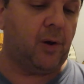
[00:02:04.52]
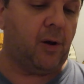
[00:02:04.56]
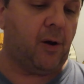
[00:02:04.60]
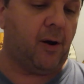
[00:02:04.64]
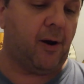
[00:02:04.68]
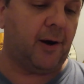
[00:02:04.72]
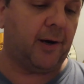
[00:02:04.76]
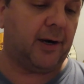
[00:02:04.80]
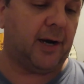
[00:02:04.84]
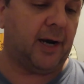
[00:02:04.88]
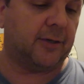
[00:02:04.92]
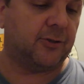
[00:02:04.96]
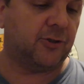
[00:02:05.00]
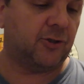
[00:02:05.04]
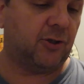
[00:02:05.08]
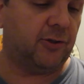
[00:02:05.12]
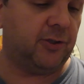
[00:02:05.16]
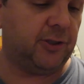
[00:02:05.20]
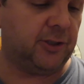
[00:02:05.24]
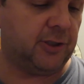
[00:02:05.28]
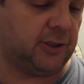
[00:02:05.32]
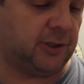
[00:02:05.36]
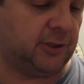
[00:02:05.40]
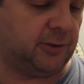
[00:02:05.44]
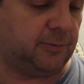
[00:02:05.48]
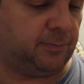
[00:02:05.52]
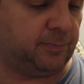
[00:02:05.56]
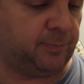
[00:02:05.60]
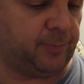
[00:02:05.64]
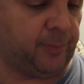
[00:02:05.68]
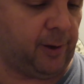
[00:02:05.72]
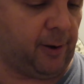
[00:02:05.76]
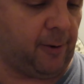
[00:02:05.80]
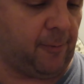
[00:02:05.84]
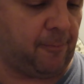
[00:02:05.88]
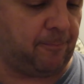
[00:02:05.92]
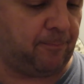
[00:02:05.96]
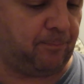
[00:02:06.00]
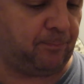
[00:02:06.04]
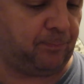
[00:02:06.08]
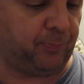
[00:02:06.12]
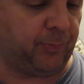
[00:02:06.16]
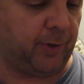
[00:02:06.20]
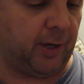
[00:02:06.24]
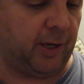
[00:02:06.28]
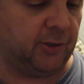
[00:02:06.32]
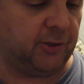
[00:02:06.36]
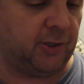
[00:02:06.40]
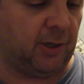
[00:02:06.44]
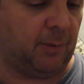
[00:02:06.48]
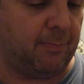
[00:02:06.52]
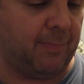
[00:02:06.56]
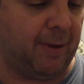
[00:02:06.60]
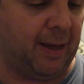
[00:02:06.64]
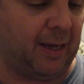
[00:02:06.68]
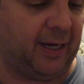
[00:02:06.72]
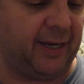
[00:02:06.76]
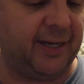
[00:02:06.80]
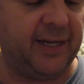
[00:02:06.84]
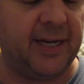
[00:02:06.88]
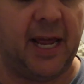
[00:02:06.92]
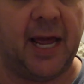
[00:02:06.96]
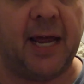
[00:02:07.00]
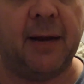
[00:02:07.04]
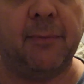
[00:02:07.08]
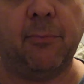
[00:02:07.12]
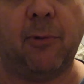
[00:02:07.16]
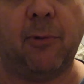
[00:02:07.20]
Okay, so this is a melon and